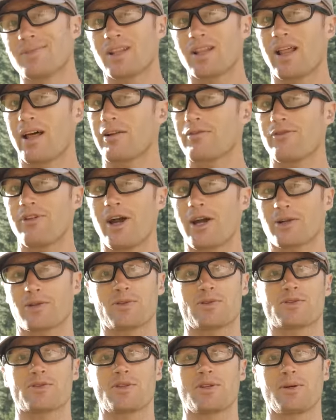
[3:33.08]
A lot of
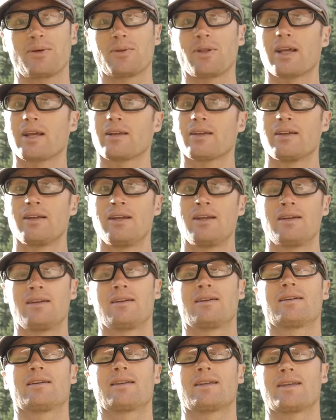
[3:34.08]
factors though, like,
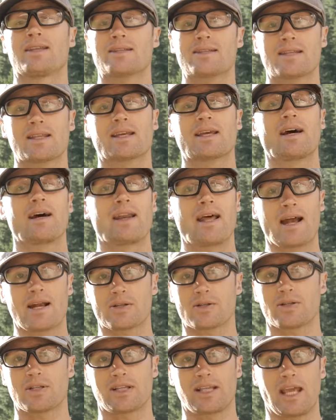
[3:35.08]
is the gun
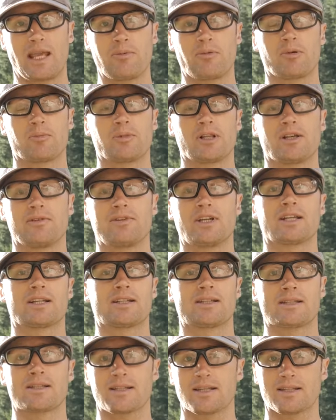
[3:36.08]
actually capable of it
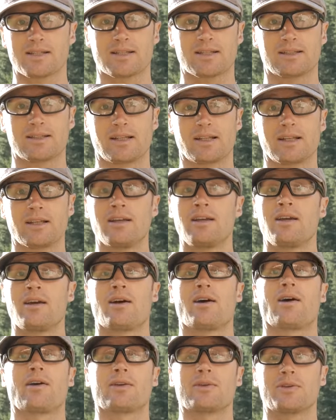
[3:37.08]
consistently?
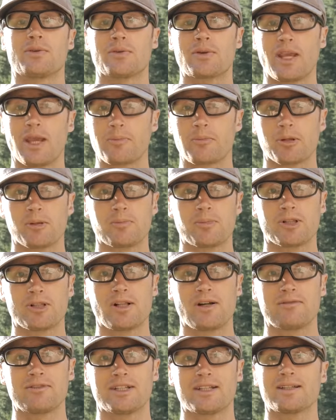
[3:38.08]
Are you capable
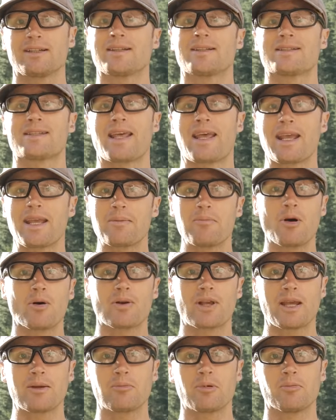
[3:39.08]
of it? Is the ammo
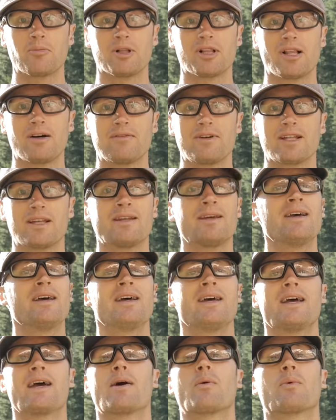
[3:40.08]
capable of it?
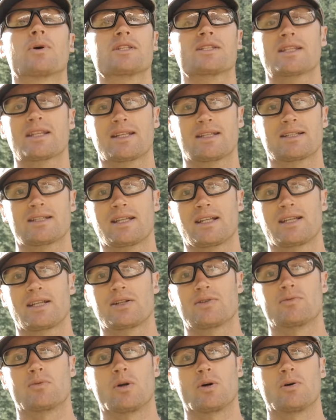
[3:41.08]
And what's the
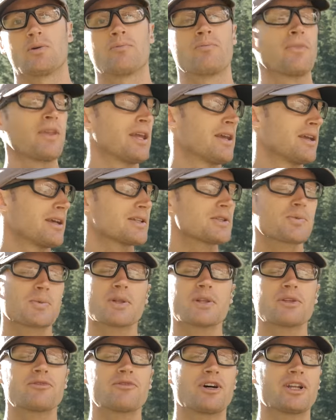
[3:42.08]
intended role? It's
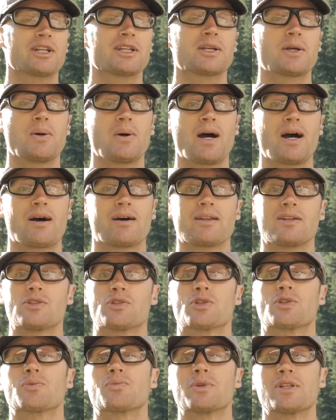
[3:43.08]
really fun to go out and
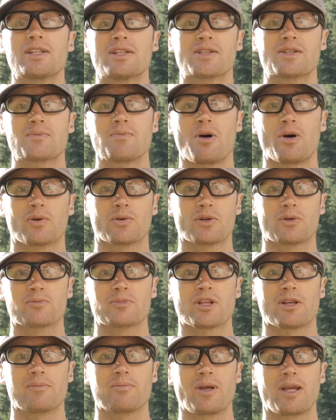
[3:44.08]
shoot really small
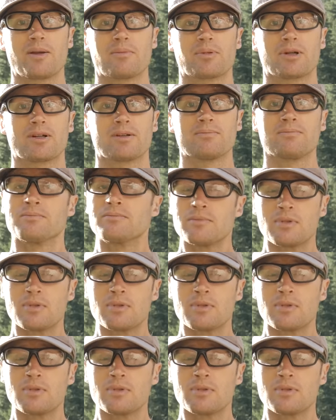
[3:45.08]
groups on paper.